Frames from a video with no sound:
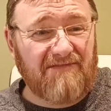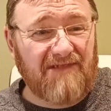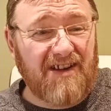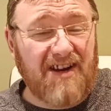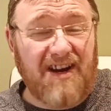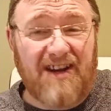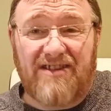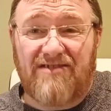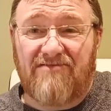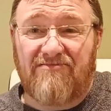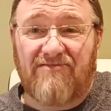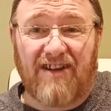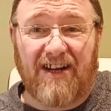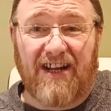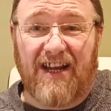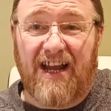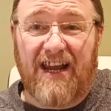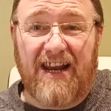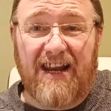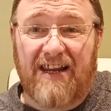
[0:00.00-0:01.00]
there isn't
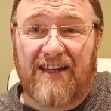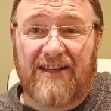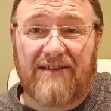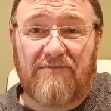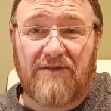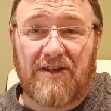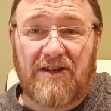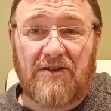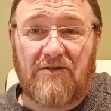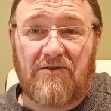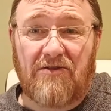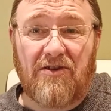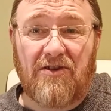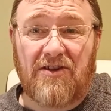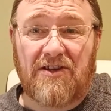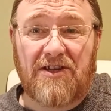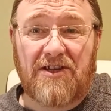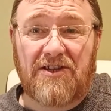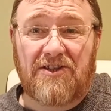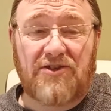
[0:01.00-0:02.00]
really any, to be told
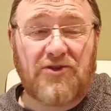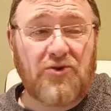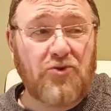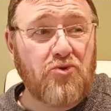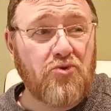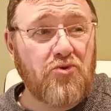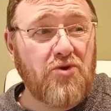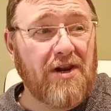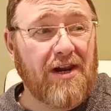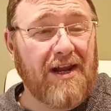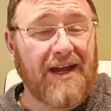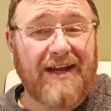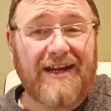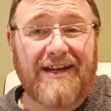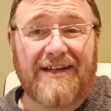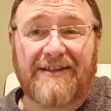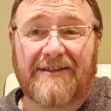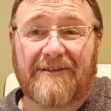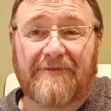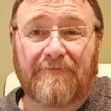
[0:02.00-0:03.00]
honest. It's so
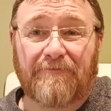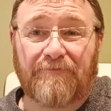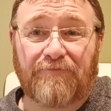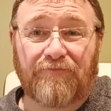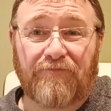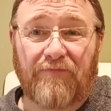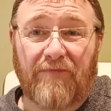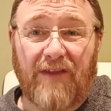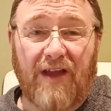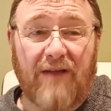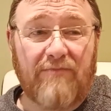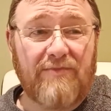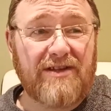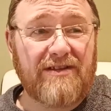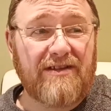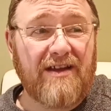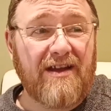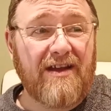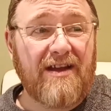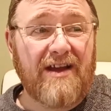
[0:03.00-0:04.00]
light. I
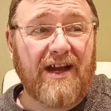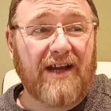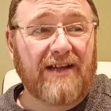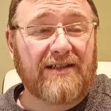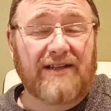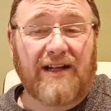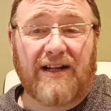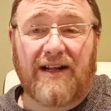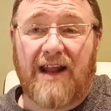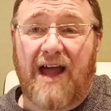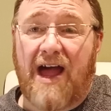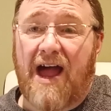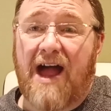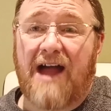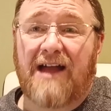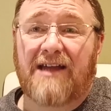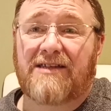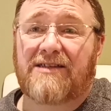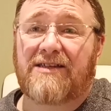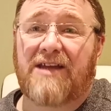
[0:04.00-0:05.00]
mean, there's little
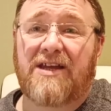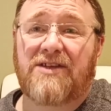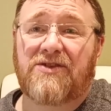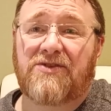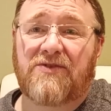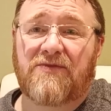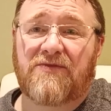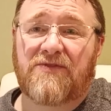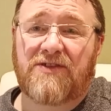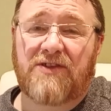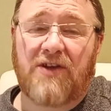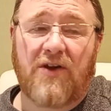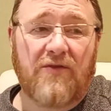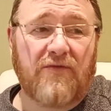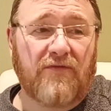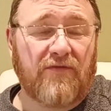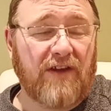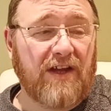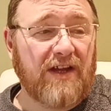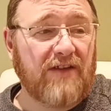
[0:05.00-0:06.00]
accents of
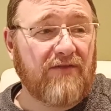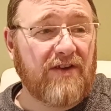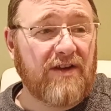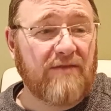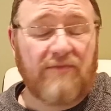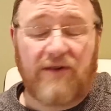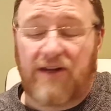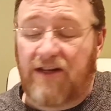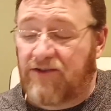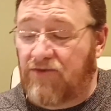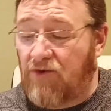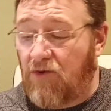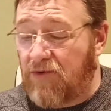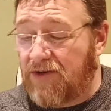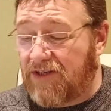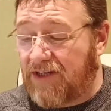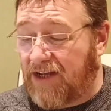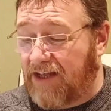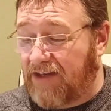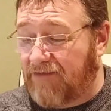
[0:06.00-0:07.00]
stout flavouring, but it's
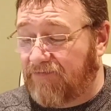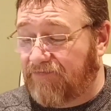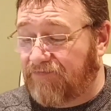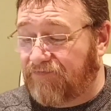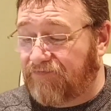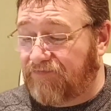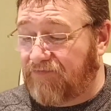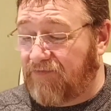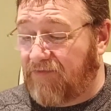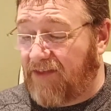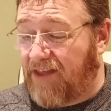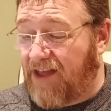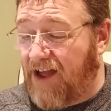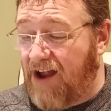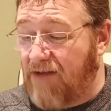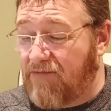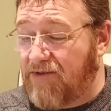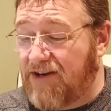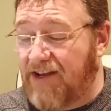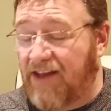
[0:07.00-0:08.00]
almost like
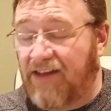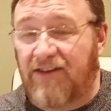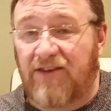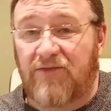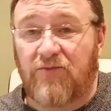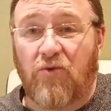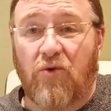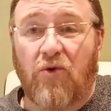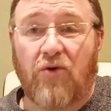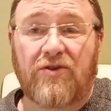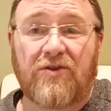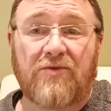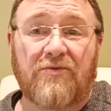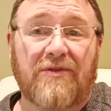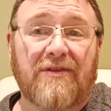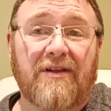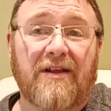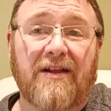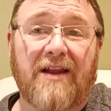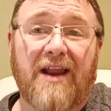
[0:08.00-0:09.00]
carbonated water
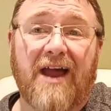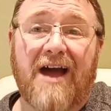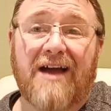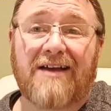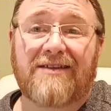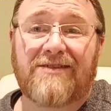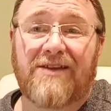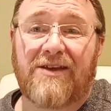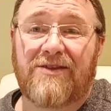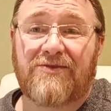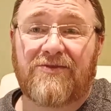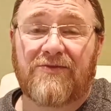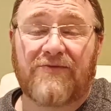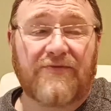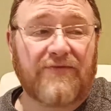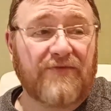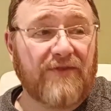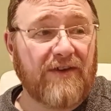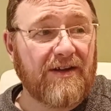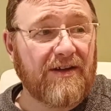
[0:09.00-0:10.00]
with little accents
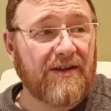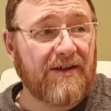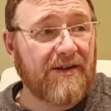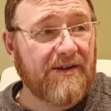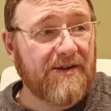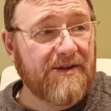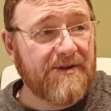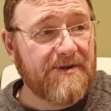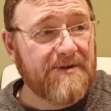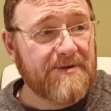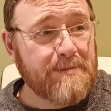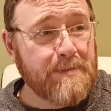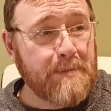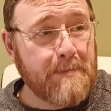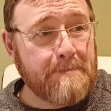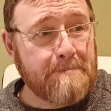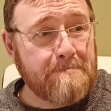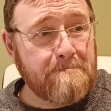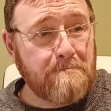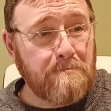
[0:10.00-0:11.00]
of
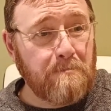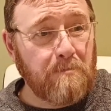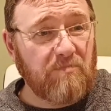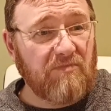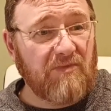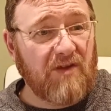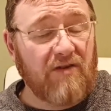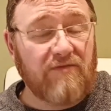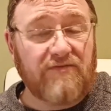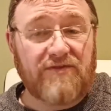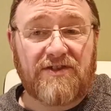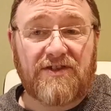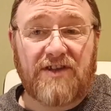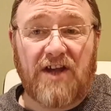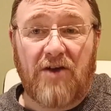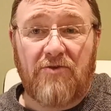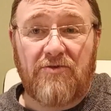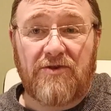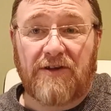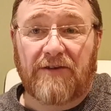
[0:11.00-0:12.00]

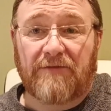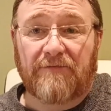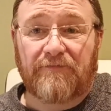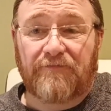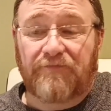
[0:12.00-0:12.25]
stout.